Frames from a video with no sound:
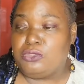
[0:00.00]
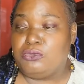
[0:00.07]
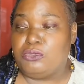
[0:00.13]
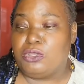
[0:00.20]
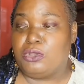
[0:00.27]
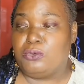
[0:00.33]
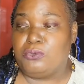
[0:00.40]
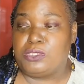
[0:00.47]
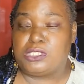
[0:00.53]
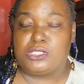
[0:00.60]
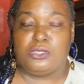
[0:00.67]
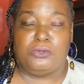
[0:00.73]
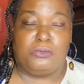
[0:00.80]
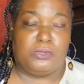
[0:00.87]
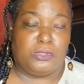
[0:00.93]
you know
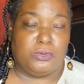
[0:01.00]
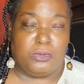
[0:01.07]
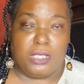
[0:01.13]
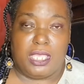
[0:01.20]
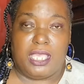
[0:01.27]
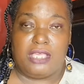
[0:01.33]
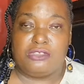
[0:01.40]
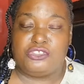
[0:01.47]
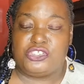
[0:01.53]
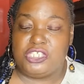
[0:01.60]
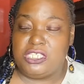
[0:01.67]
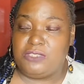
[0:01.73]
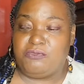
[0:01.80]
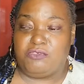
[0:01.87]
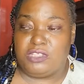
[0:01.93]
what's going on how
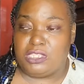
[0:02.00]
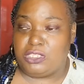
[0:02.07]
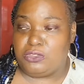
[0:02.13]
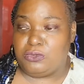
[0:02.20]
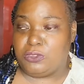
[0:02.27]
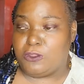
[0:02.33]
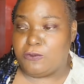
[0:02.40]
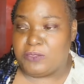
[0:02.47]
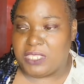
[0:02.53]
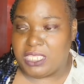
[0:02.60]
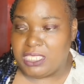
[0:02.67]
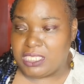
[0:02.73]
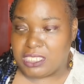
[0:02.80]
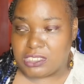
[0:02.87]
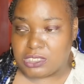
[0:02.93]
she's feeling you know
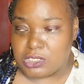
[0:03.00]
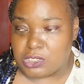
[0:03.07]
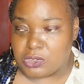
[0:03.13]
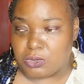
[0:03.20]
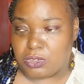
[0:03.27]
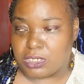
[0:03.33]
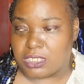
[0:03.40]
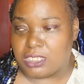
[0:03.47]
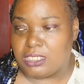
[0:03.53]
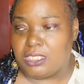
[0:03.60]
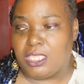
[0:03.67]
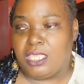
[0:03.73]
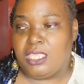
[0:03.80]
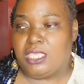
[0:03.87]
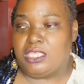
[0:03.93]
they get to
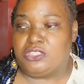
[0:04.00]
talking